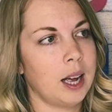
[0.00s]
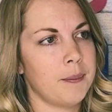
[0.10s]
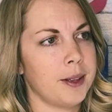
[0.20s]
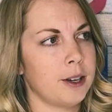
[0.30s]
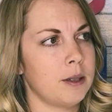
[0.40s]

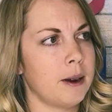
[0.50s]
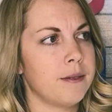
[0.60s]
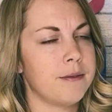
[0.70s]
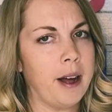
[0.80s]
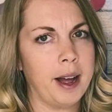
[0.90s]
there's about
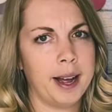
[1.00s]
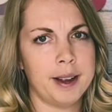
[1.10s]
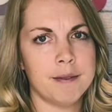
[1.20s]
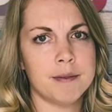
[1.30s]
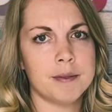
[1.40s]
5
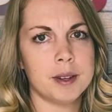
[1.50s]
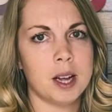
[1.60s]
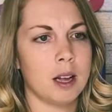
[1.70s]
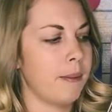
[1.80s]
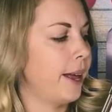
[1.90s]

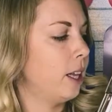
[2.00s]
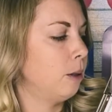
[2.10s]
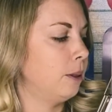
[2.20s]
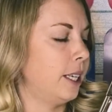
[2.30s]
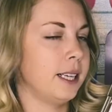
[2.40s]
L
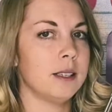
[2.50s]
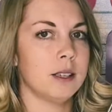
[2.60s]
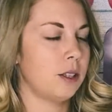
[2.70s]
blends.